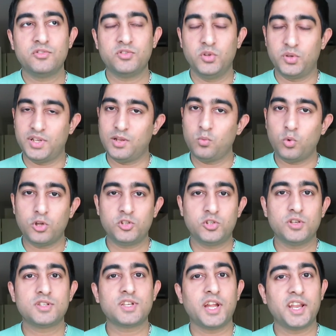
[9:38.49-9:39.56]
So you can watch
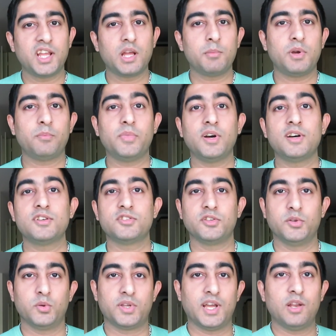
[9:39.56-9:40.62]
your Saregamapas,
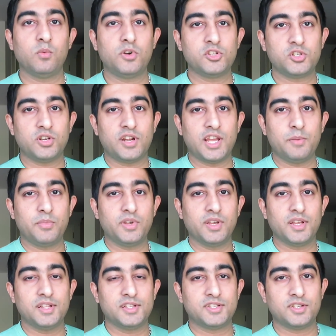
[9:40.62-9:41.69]
or you can watch your
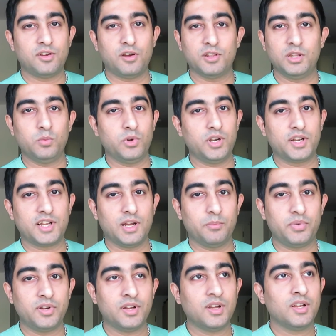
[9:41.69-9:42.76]
IPLs or the World
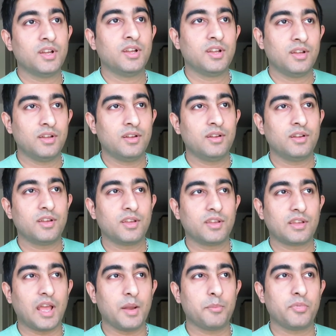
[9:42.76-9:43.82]
Cup
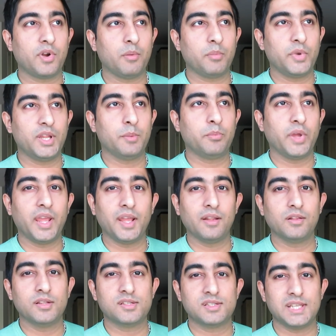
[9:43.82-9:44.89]
at probably
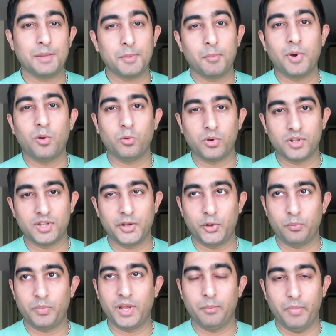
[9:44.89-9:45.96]
paying the same amount that
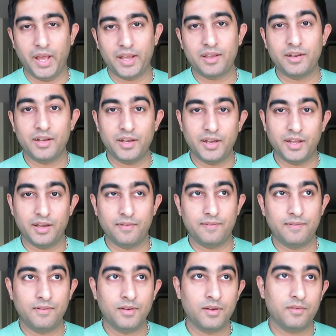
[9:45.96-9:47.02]
you pay back in
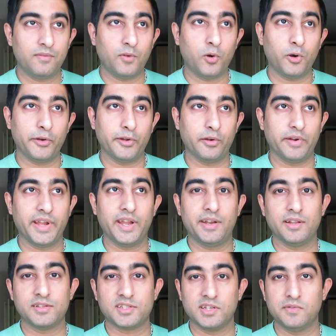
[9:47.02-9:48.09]
India for your
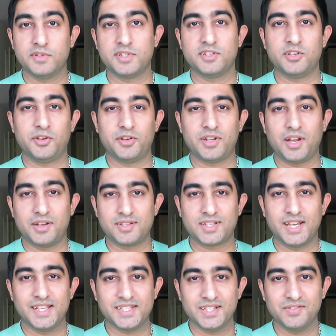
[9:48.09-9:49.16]
Airtel services or your Tata
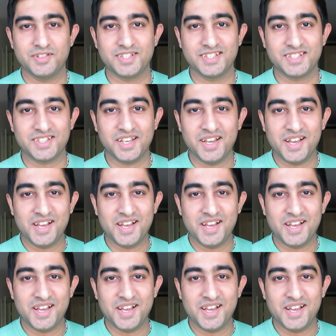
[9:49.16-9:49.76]
Sky services.